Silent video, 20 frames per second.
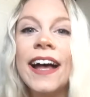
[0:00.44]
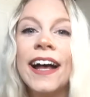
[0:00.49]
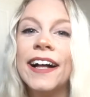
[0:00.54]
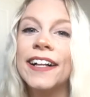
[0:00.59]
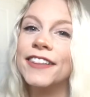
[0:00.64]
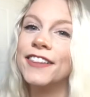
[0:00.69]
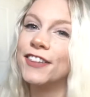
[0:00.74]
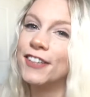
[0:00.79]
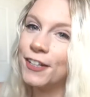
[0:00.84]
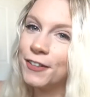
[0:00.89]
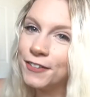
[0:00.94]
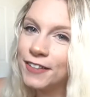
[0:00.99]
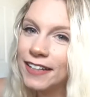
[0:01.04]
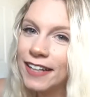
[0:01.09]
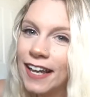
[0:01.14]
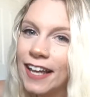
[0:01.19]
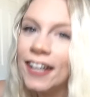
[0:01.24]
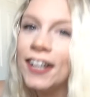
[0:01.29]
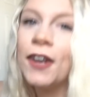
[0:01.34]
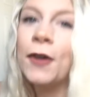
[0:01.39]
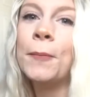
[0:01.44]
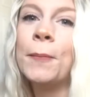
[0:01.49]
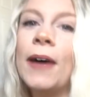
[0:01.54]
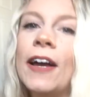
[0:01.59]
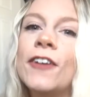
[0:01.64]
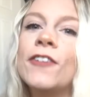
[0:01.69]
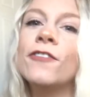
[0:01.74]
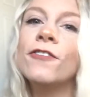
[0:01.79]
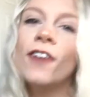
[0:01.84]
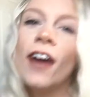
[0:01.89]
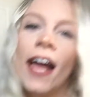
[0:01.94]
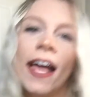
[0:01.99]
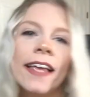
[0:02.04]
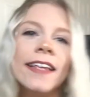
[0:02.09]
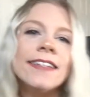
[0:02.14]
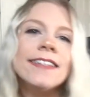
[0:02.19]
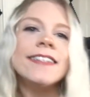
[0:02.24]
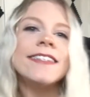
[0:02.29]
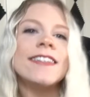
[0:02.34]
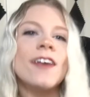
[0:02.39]
Hello again, my
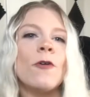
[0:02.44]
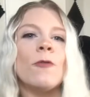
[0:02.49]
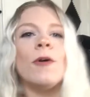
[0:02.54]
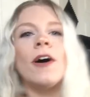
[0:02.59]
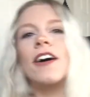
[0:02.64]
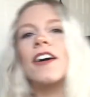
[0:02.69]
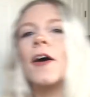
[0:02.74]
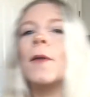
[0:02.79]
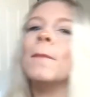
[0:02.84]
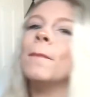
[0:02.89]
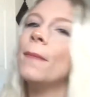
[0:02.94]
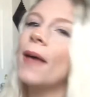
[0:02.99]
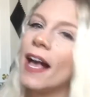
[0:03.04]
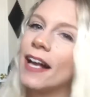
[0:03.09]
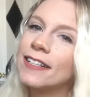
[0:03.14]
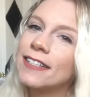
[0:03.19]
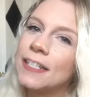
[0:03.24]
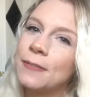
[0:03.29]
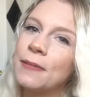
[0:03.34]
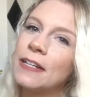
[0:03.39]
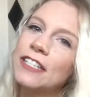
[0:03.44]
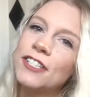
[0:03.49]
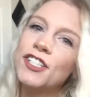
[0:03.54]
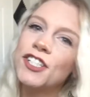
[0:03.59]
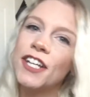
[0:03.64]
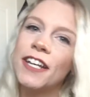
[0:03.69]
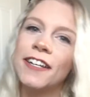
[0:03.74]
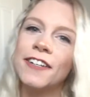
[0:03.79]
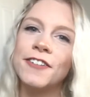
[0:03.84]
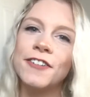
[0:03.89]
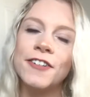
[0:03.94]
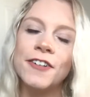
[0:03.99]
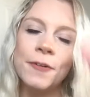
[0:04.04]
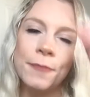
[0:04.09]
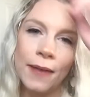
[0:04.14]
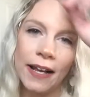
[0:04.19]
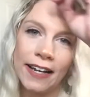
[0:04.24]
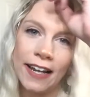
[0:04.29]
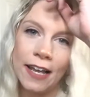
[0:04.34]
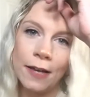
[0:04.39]
friends. Welcome back to my channel.
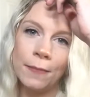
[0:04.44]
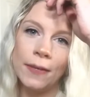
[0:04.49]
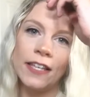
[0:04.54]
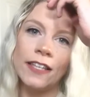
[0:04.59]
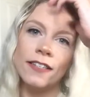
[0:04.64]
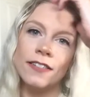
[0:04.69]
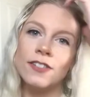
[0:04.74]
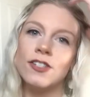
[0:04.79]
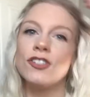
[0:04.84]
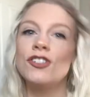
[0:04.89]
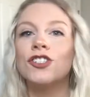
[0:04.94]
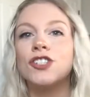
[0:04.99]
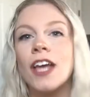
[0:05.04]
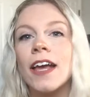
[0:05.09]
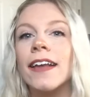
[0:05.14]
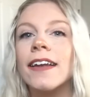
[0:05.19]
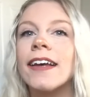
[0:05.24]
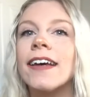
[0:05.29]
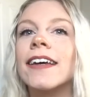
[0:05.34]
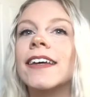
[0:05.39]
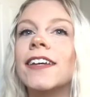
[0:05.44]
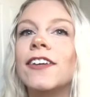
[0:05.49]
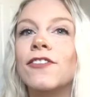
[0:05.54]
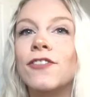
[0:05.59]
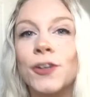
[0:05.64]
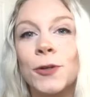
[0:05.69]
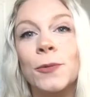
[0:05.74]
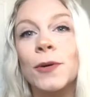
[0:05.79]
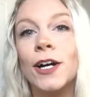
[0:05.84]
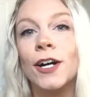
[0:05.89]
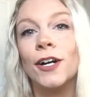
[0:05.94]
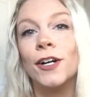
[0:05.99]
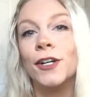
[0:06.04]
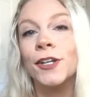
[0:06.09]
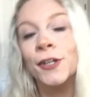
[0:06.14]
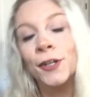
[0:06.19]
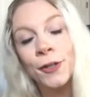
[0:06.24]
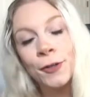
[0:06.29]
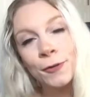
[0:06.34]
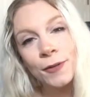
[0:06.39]
My name is Shayna, if you are
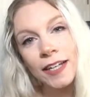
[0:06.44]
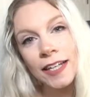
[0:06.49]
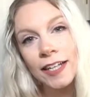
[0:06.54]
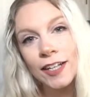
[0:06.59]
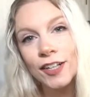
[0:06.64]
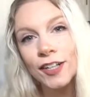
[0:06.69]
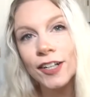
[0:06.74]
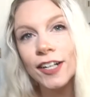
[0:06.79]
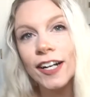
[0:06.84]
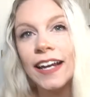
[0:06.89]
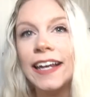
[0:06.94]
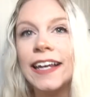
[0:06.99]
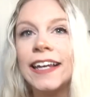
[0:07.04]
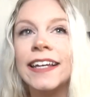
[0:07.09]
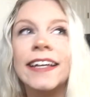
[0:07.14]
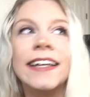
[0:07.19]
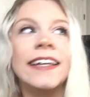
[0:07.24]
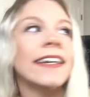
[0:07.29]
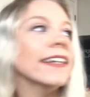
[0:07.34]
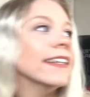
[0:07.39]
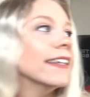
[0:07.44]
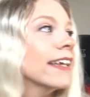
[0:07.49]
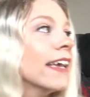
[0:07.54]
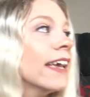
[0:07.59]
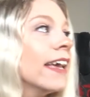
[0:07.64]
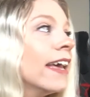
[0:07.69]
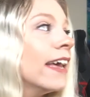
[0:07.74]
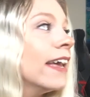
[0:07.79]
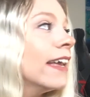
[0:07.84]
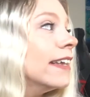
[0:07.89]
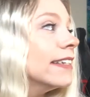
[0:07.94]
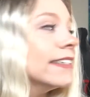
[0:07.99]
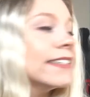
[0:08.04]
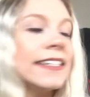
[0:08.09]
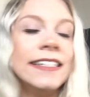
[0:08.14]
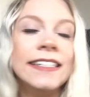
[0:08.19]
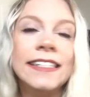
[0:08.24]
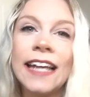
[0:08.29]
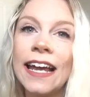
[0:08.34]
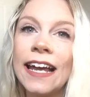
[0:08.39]
new here. And
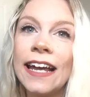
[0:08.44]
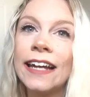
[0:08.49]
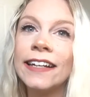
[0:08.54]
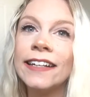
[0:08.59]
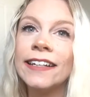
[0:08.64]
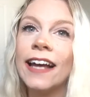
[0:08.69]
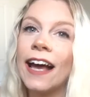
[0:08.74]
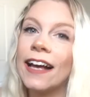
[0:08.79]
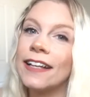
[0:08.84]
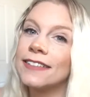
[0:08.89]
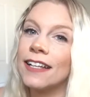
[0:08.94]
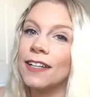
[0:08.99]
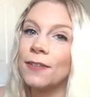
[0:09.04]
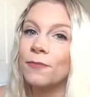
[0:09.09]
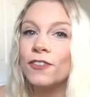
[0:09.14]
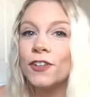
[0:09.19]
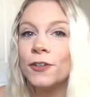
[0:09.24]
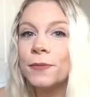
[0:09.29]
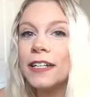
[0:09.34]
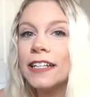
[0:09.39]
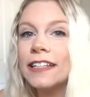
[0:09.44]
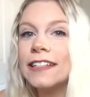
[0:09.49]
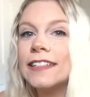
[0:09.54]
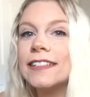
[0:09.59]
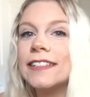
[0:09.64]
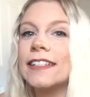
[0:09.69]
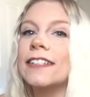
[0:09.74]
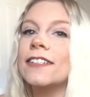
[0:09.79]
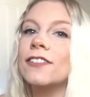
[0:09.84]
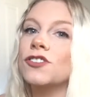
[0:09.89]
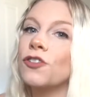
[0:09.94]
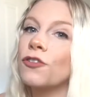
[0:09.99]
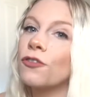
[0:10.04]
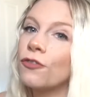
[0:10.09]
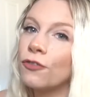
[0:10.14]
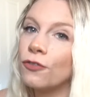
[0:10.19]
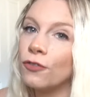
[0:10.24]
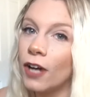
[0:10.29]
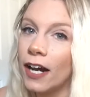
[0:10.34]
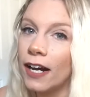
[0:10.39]
today, as I'm filming this, it is
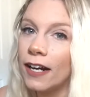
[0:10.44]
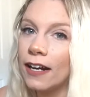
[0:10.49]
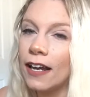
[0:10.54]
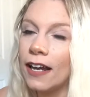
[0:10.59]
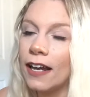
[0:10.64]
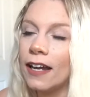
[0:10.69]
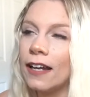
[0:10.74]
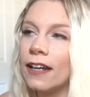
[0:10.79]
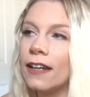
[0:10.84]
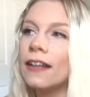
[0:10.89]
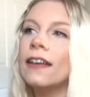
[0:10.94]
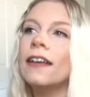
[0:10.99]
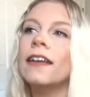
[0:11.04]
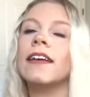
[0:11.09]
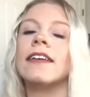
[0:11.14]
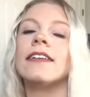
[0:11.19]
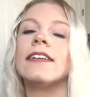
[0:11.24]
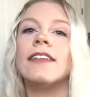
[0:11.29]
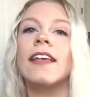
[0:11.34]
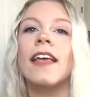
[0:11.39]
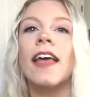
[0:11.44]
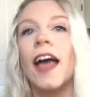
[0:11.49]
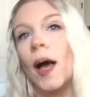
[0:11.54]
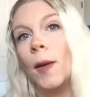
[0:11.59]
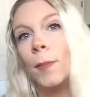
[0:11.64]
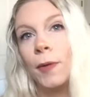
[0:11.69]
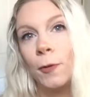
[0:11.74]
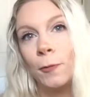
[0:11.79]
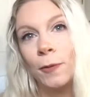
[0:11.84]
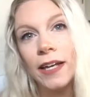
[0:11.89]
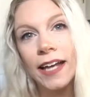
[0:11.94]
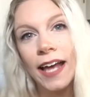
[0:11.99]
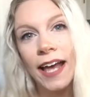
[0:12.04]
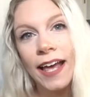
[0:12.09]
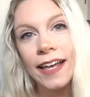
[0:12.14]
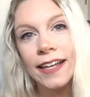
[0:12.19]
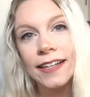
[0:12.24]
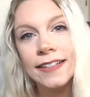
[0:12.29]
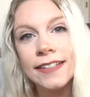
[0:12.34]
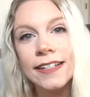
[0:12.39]
Friday. Happy
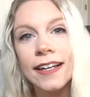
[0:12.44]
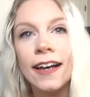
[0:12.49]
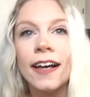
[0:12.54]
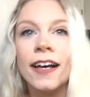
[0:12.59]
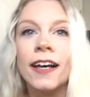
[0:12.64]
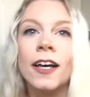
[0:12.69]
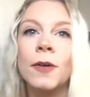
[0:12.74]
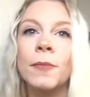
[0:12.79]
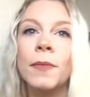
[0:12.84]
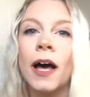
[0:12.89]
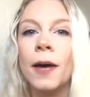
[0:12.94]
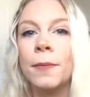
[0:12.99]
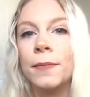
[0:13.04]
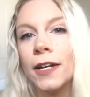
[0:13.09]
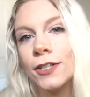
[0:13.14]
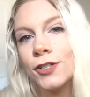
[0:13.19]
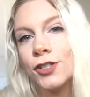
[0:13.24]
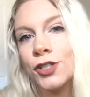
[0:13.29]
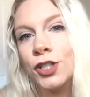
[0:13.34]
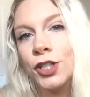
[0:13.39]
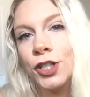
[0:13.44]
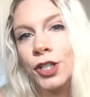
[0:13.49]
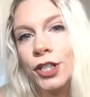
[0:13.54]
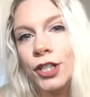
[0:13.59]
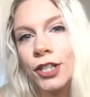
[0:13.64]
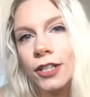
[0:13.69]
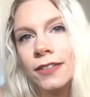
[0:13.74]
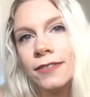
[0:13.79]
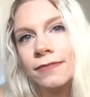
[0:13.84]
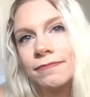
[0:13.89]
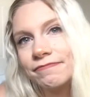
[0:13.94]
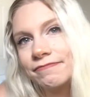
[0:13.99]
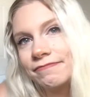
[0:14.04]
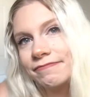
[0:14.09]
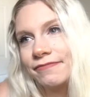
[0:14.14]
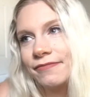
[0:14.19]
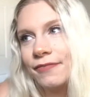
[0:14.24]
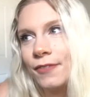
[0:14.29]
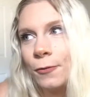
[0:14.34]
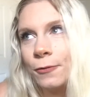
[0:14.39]
weekend. I'm not sure
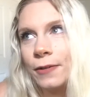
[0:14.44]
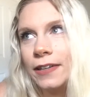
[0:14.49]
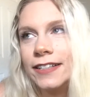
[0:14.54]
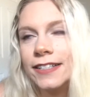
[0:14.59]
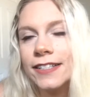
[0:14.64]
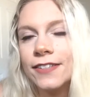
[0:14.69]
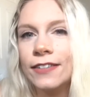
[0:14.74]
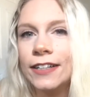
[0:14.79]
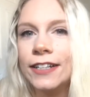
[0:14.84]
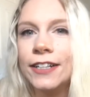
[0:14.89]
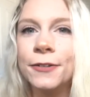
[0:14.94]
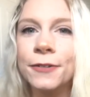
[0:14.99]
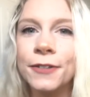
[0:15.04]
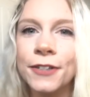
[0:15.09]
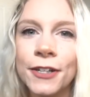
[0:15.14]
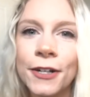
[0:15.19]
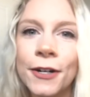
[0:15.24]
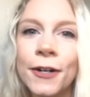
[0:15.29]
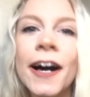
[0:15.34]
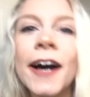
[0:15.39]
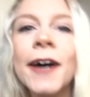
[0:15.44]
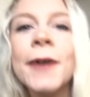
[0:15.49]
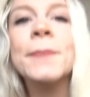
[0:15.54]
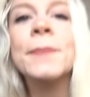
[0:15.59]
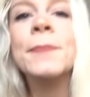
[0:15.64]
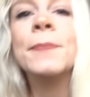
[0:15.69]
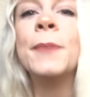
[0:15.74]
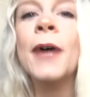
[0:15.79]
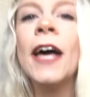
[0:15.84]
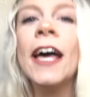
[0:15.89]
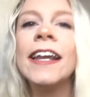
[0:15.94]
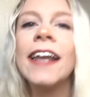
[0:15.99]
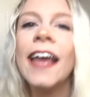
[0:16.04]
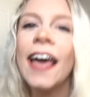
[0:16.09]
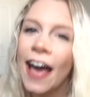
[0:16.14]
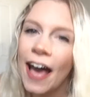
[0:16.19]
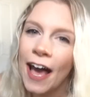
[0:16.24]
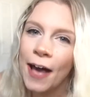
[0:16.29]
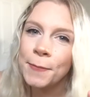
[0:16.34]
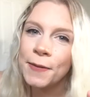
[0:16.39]
when this video will go up, but
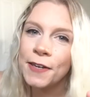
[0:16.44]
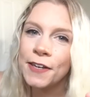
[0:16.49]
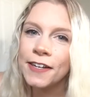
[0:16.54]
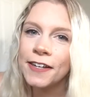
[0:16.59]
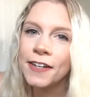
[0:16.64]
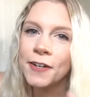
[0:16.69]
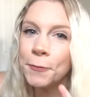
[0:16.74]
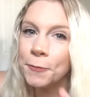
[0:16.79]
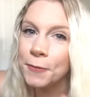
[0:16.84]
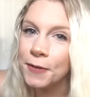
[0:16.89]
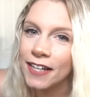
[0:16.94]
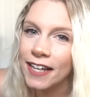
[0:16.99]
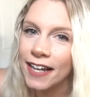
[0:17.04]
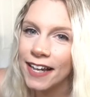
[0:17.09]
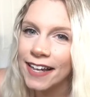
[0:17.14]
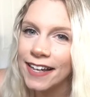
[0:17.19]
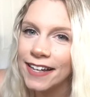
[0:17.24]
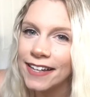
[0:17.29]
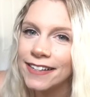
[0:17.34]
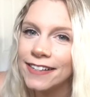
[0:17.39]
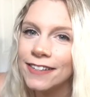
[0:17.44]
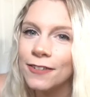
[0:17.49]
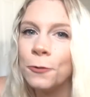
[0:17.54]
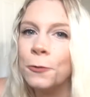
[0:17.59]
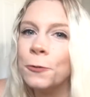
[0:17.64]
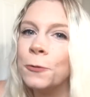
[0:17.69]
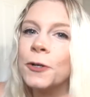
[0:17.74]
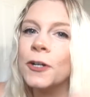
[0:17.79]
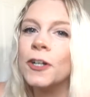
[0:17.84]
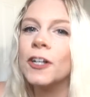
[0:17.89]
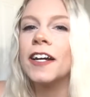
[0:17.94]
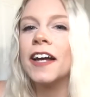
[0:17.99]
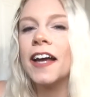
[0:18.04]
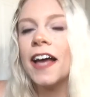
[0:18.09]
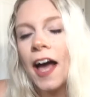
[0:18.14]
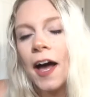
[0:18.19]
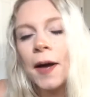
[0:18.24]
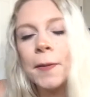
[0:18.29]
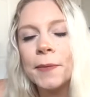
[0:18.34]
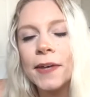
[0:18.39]
happy weekend or
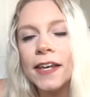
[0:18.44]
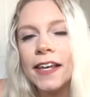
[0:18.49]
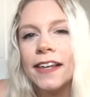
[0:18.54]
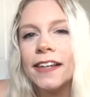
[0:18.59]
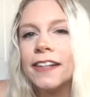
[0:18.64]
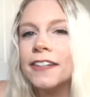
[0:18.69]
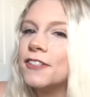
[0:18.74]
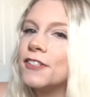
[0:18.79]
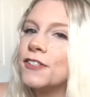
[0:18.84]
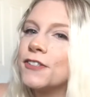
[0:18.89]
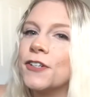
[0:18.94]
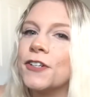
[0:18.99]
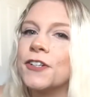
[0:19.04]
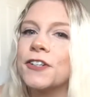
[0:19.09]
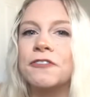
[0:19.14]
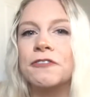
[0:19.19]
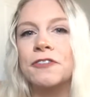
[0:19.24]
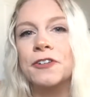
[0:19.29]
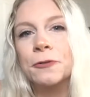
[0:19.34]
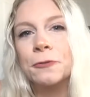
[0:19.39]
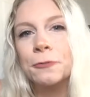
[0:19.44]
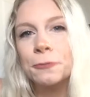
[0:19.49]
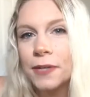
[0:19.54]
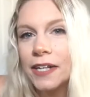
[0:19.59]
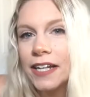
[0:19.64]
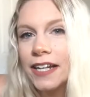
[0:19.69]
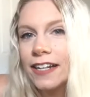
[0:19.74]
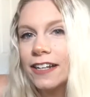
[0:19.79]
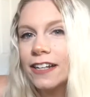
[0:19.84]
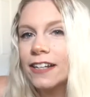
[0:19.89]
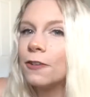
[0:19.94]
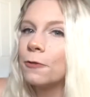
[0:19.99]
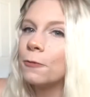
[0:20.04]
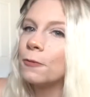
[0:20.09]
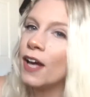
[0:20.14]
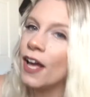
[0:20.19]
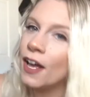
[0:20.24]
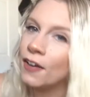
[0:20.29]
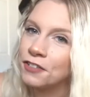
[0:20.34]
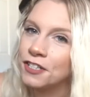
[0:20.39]
happy start of your week,
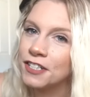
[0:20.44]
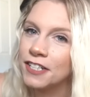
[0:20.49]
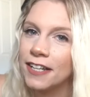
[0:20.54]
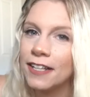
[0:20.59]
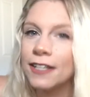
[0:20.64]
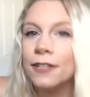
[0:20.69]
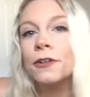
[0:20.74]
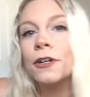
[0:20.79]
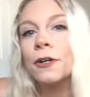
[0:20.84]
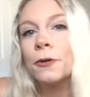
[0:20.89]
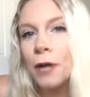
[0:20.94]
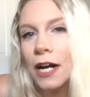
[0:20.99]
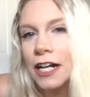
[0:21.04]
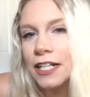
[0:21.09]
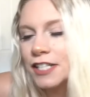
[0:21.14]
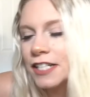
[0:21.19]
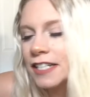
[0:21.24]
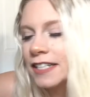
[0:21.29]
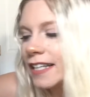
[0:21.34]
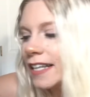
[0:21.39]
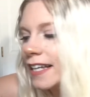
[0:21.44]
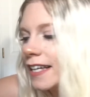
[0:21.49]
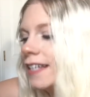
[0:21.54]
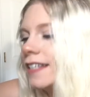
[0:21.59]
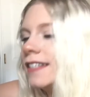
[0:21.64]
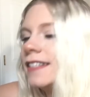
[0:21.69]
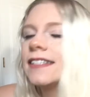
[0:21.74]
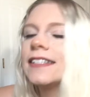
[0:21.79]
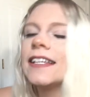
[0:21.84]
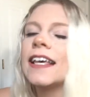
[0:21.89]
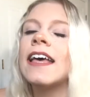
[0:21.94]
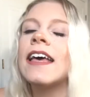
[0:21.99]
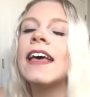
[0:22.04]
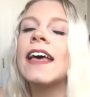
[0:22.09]
whatever day you are watching this.